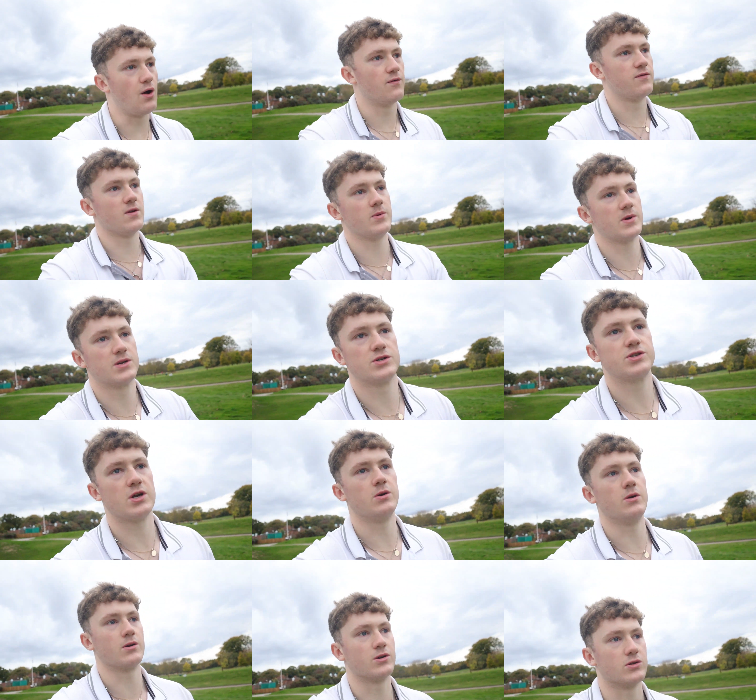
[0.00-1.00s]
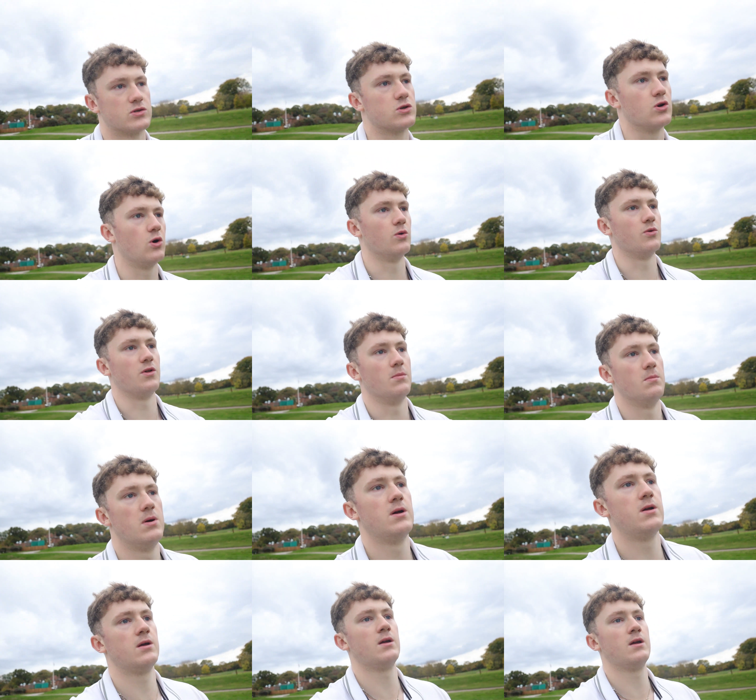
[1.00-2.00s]
hopefully we can shoot a good score with them.
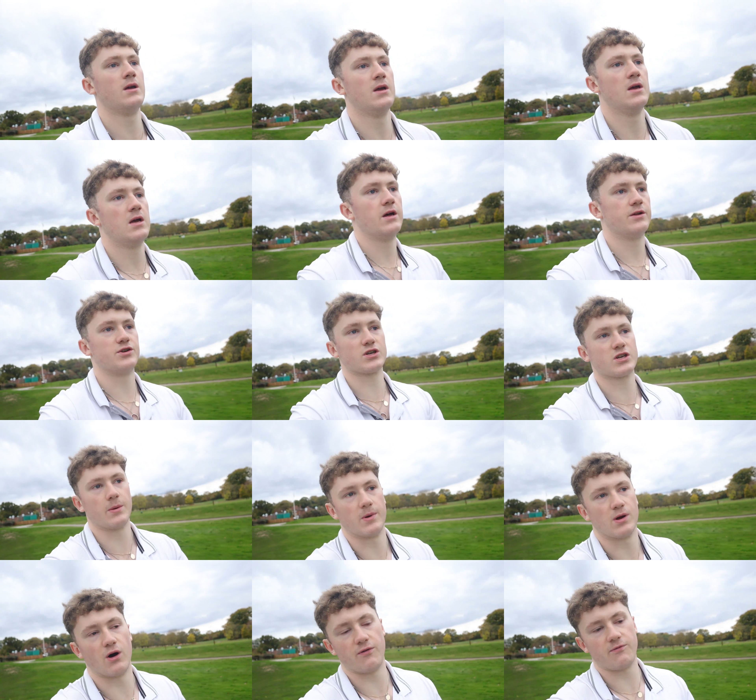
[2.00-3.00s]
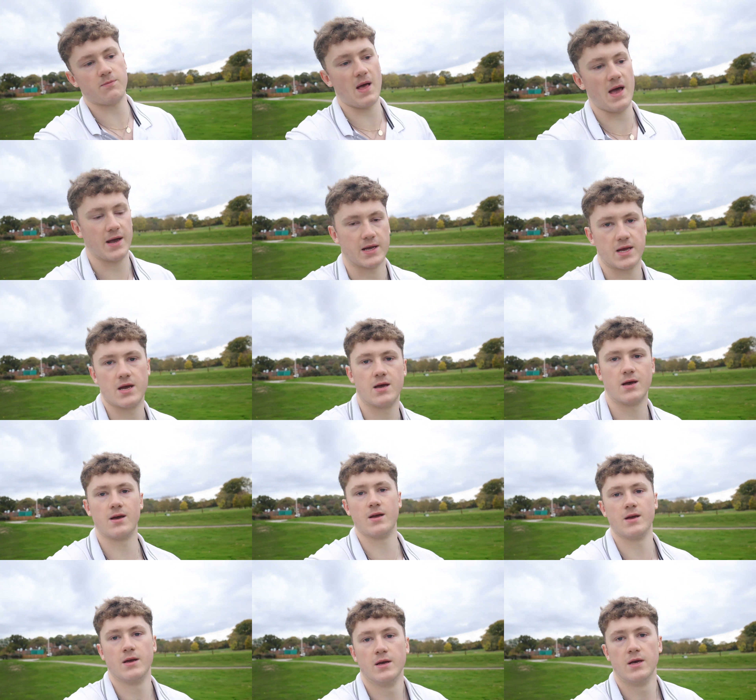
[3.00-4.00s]
Just coming off playing
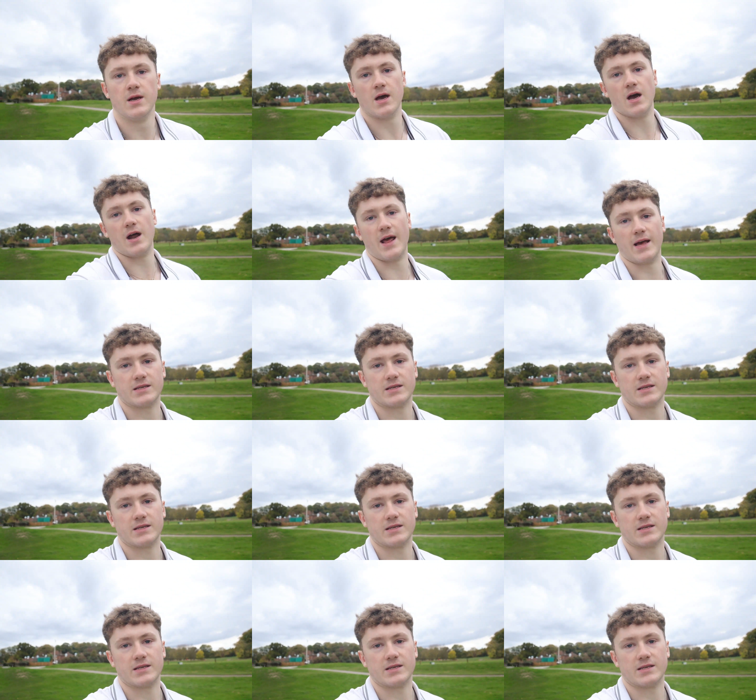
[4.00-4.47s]
an